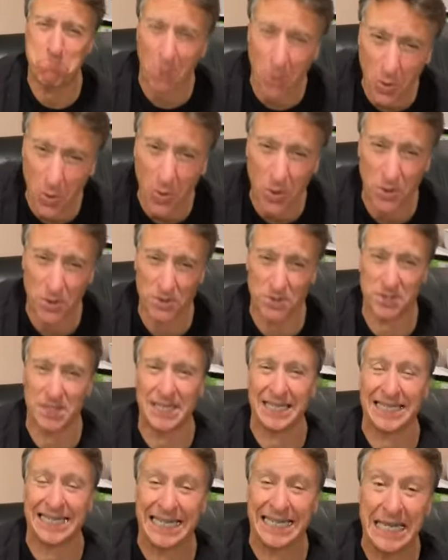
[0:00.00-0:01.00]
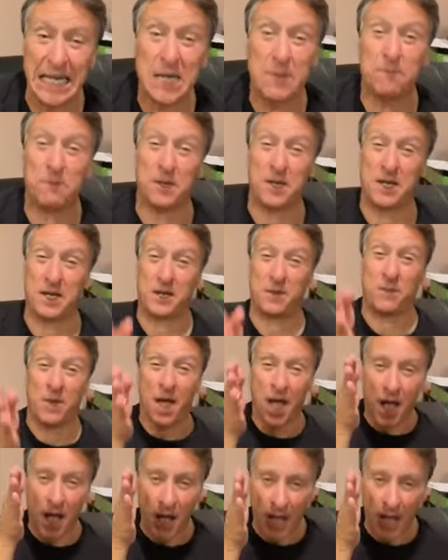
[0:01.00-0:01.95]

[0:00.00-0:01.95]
balls and keeping him